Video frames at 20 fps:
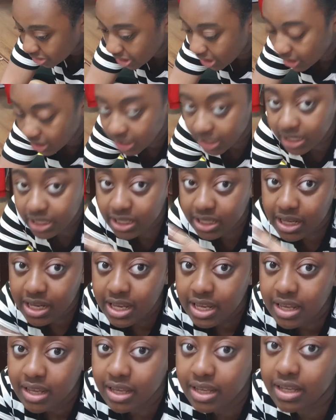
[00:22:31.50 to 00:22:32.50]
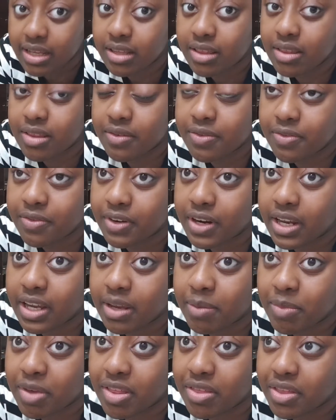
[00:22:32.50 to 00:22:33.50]
check it in the
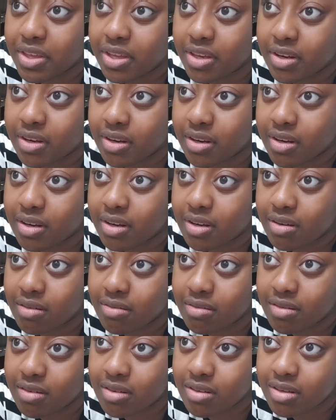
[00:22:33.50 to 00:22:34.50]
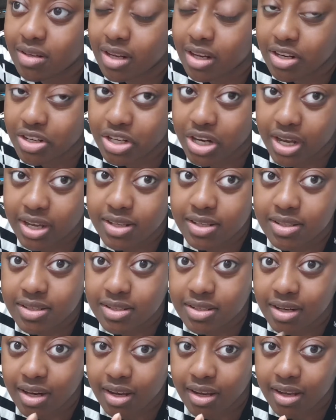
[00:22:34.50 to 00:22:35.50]
frame and then
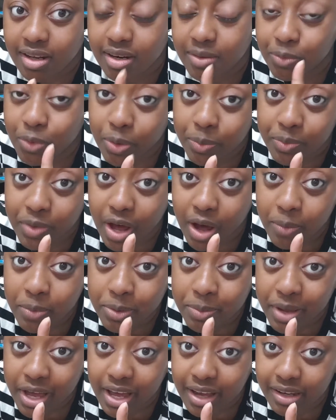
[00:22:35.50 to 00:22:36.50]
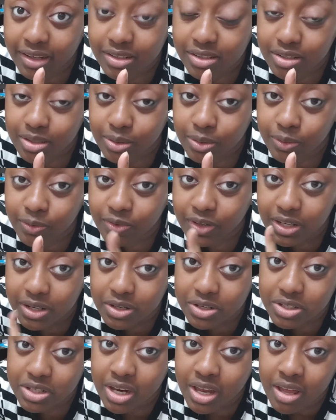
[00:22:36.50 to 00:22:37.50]
adjust and we'll, I'll be back to
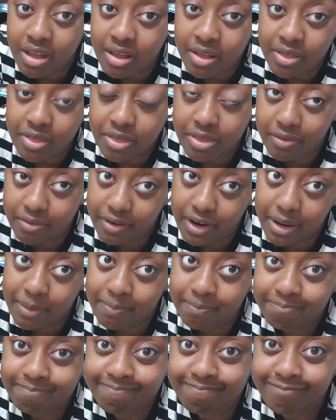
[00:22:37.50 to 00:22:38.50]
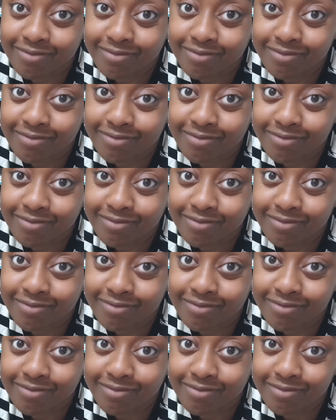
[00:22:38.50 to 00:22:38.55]
finish the frame.